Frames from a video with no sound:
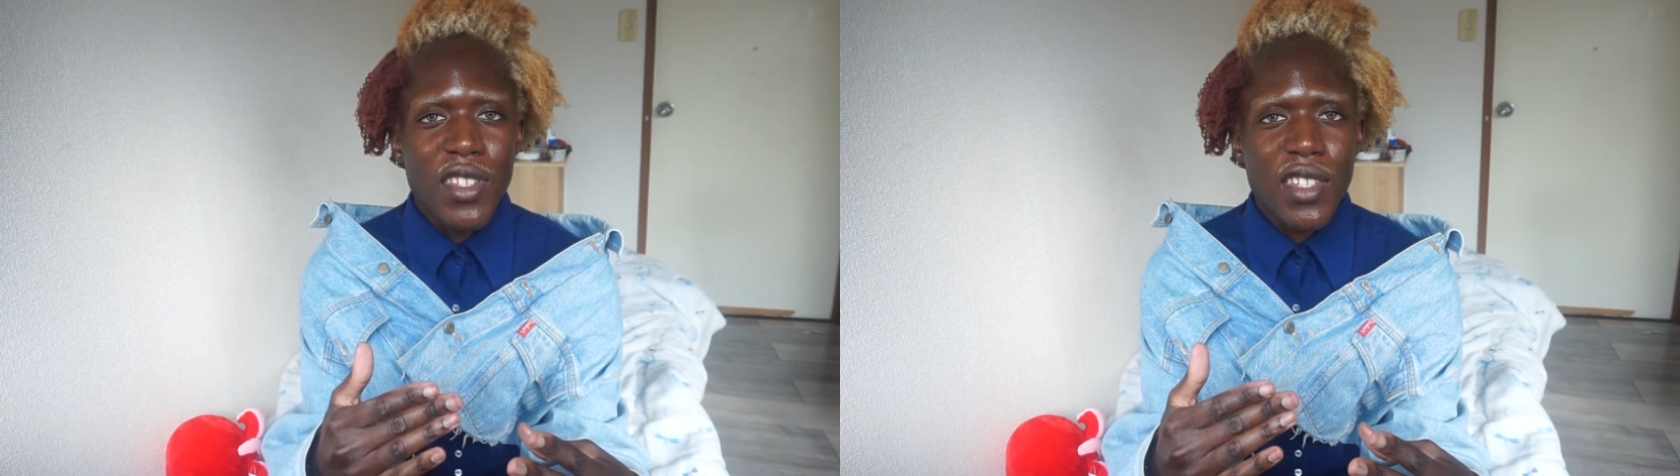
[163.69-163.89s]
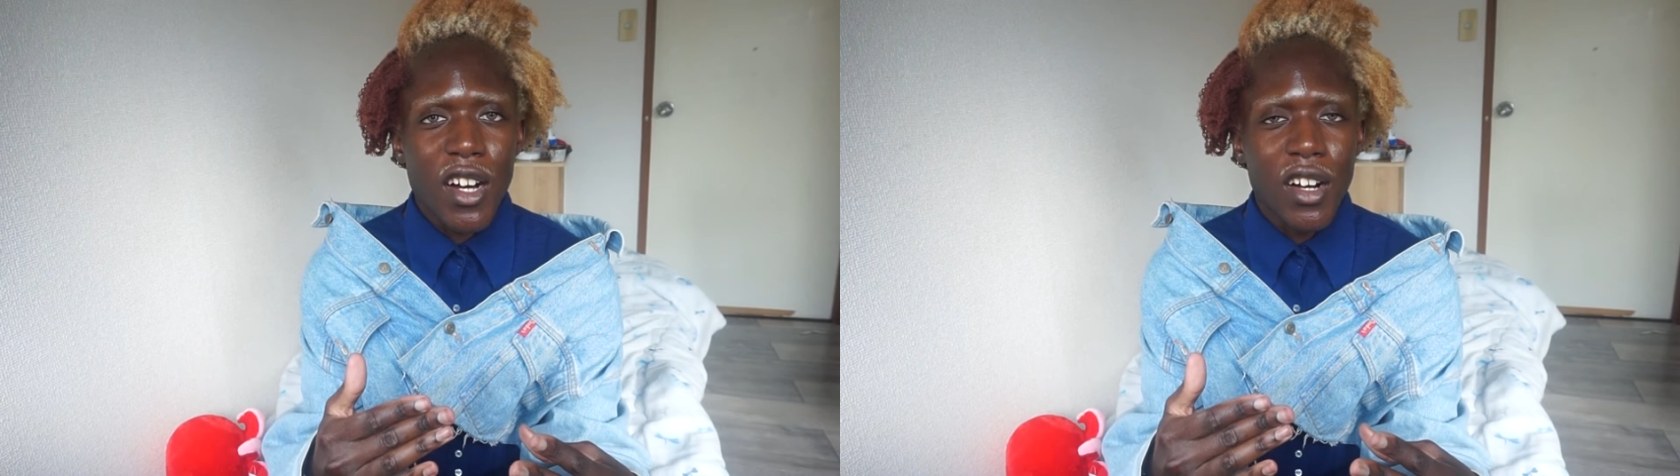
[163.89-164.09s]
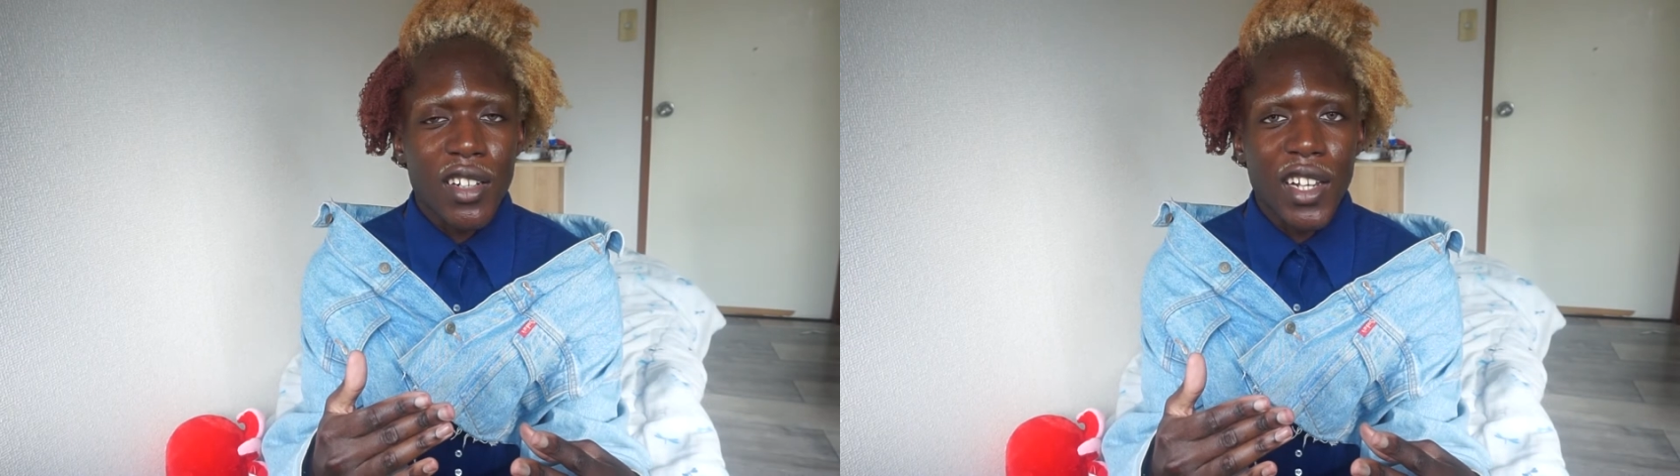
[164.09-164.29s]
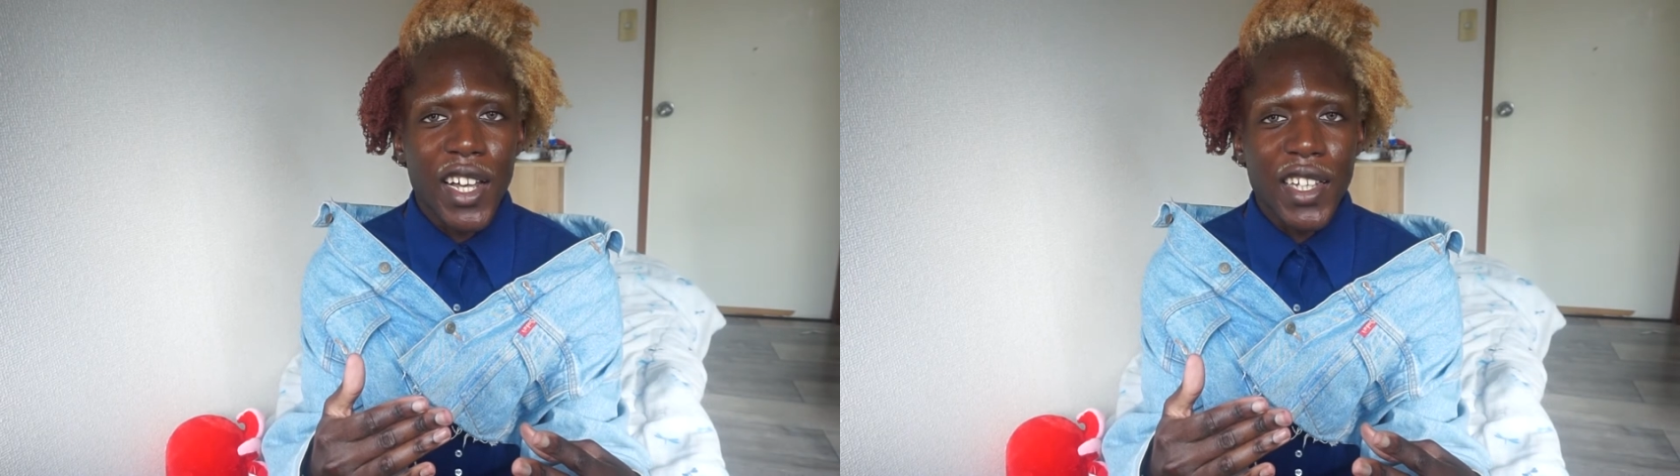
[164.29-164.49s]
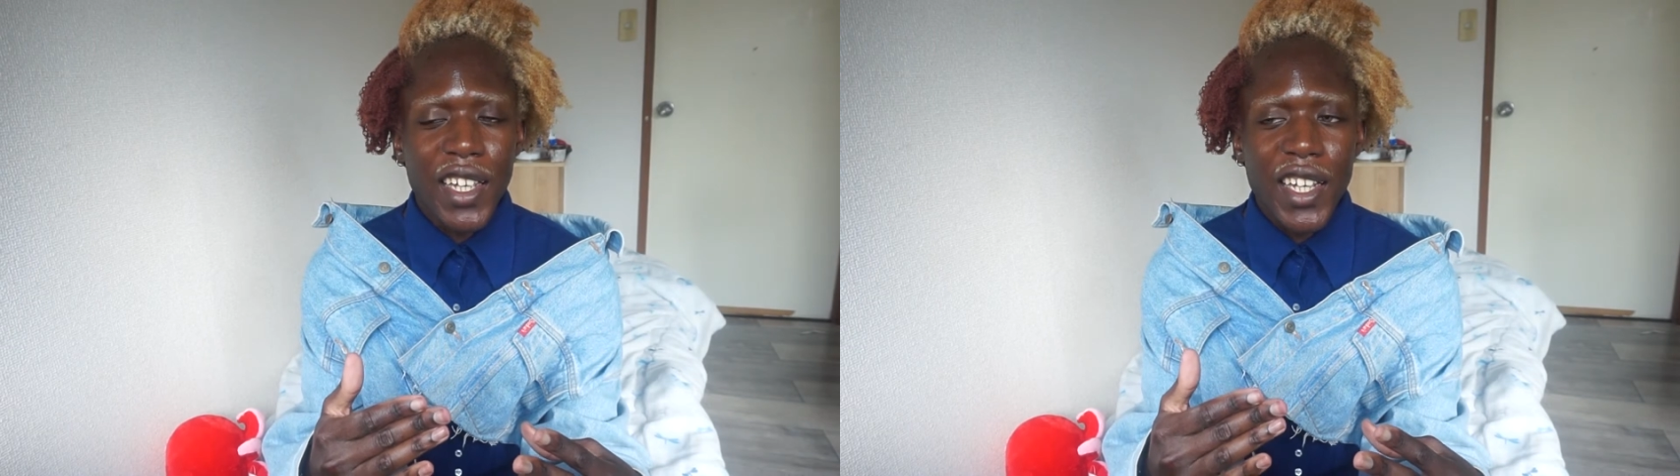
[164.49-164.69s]
start
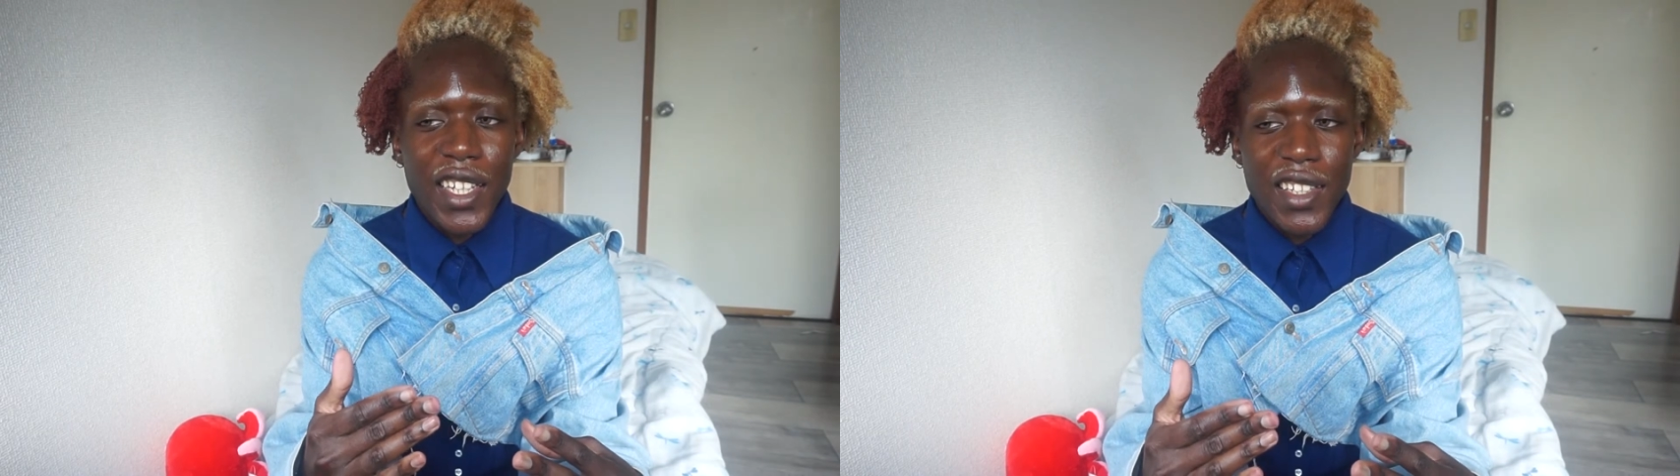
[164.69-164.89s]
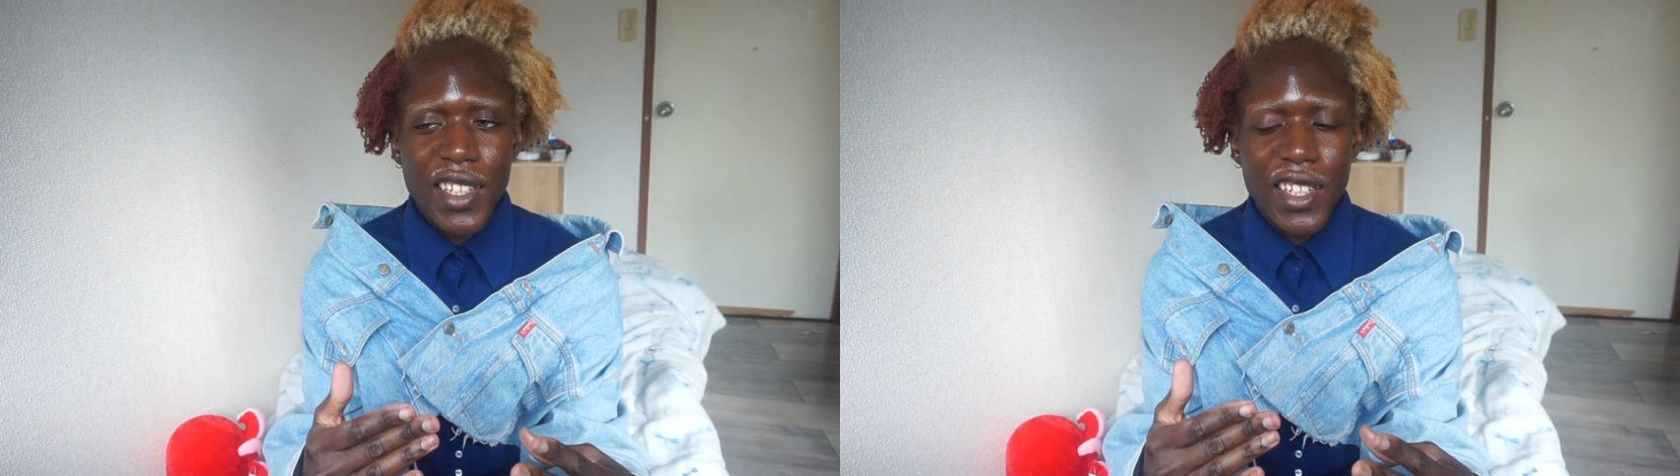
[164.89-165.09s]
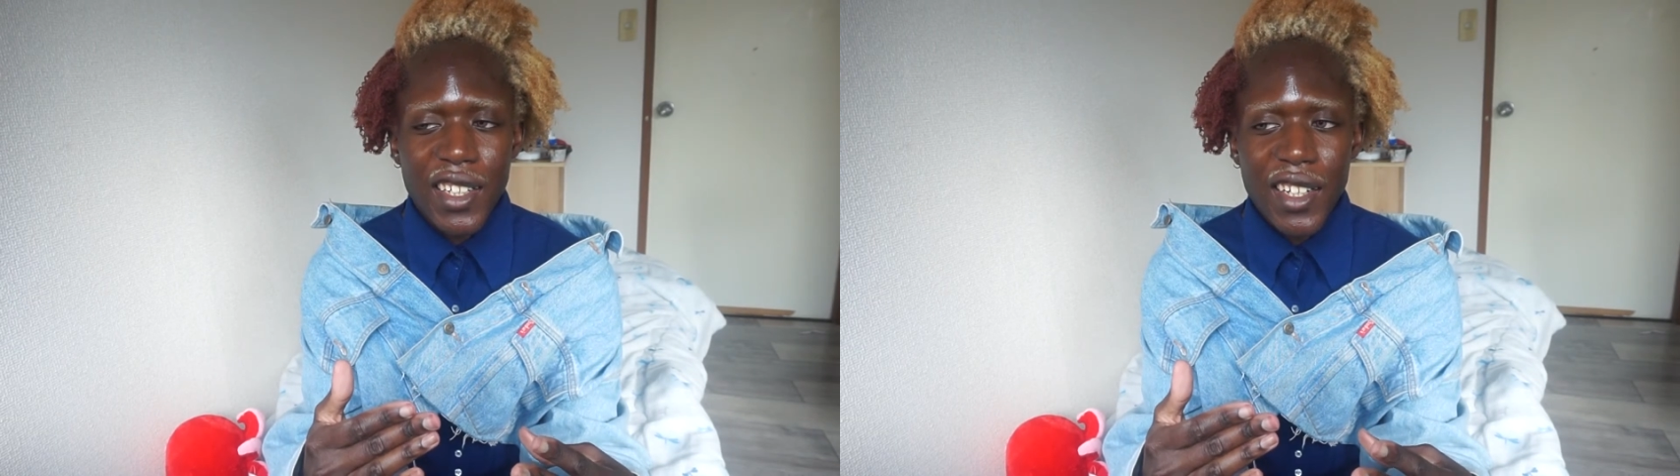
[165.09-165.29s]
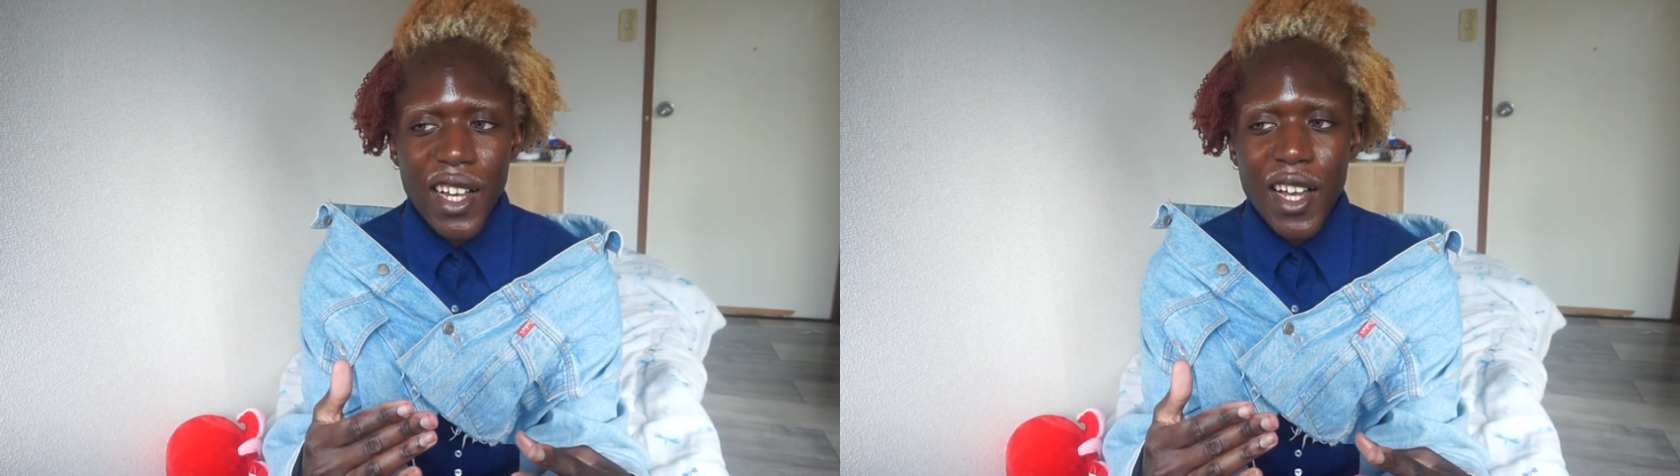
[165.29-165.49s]
like eating,